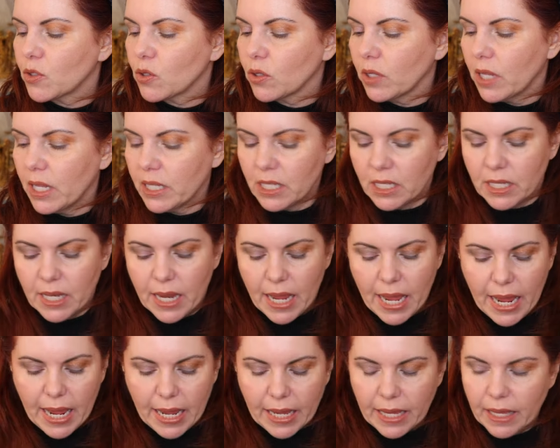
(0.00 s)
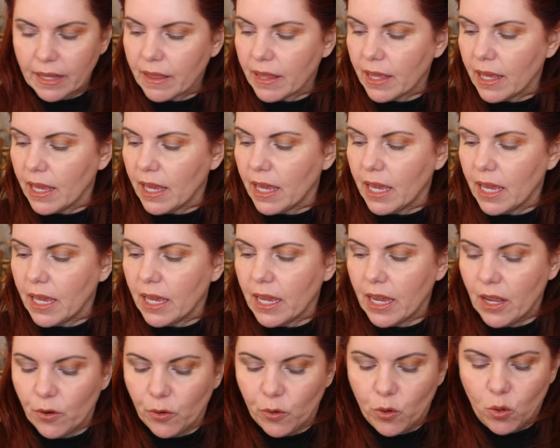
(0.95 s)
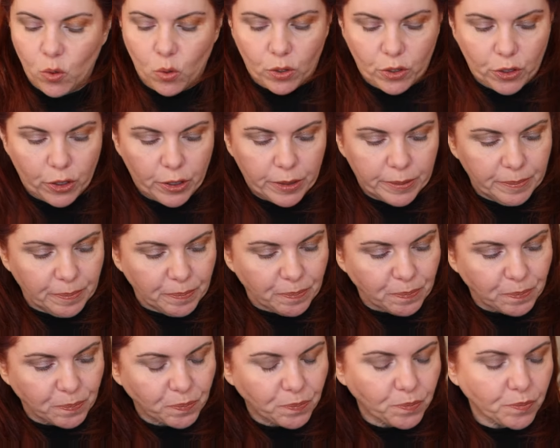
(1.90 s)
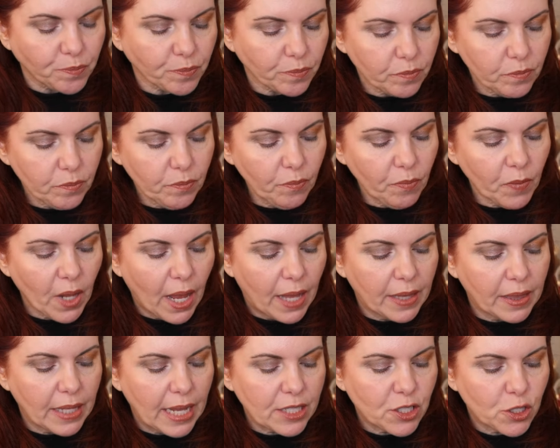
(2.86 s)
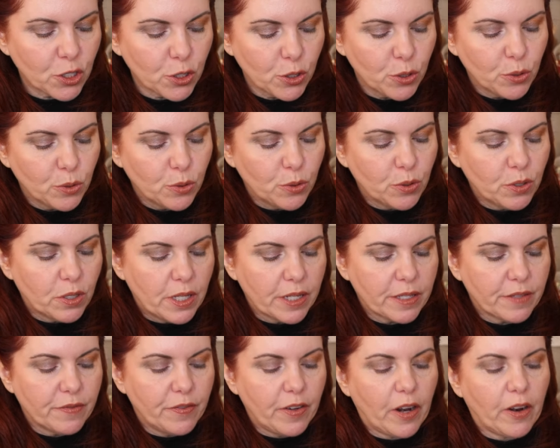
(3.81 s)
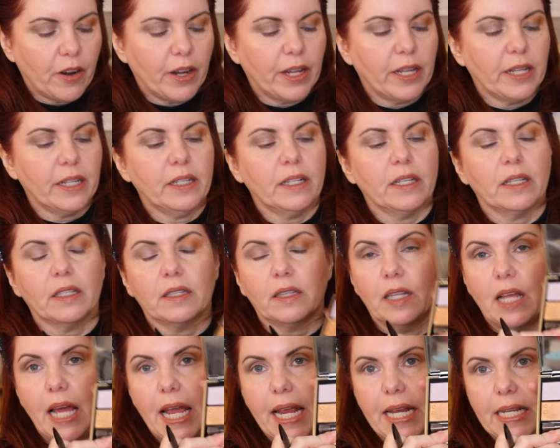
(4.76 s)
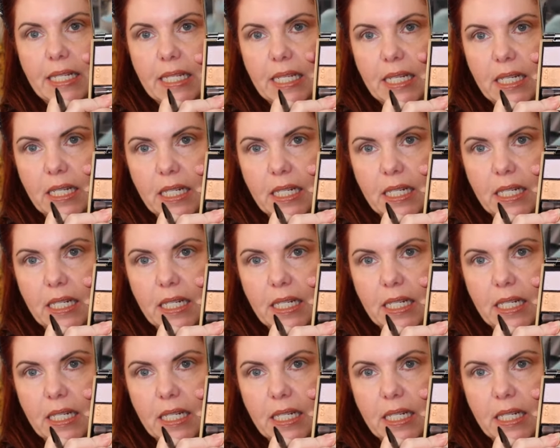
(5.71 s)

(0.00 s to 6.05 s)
so let's take the inner corner and let's use this very light